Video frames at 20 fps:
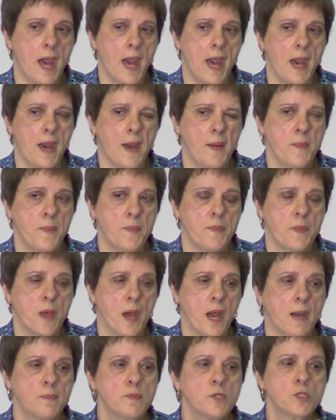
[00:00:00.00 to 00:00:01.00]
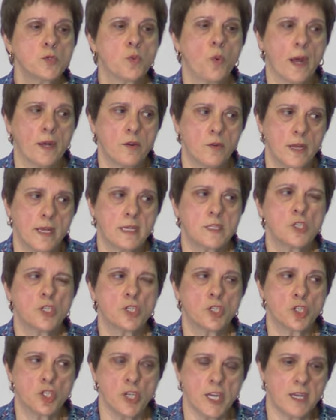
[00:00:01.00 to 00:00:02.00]
I'm just wondering and
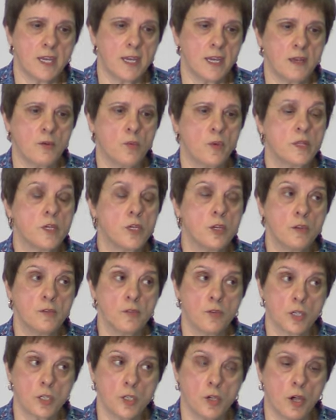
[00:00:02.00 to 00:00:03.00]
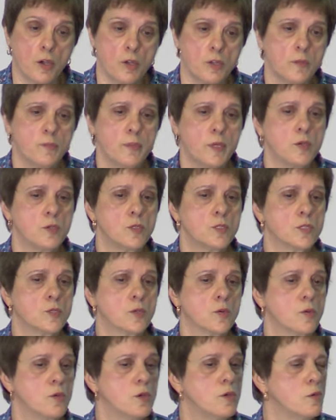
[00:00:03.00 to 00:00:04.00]
just checking whether you've got your own
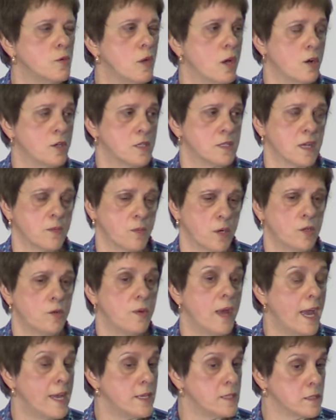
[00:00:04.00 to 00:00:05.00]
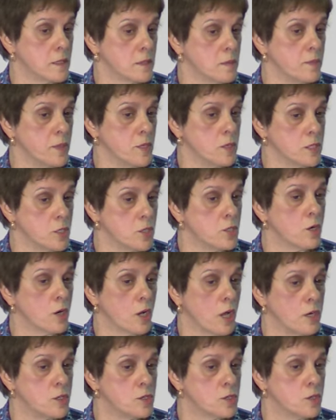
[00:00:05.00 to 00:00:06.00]
abuse or you know someone who has an abuse that you're
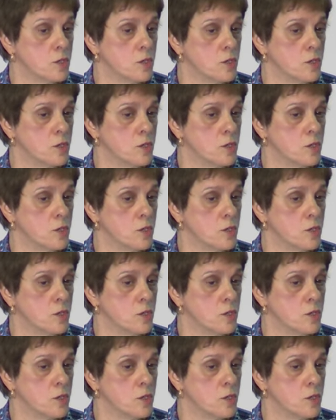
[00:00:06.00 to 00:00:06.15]
close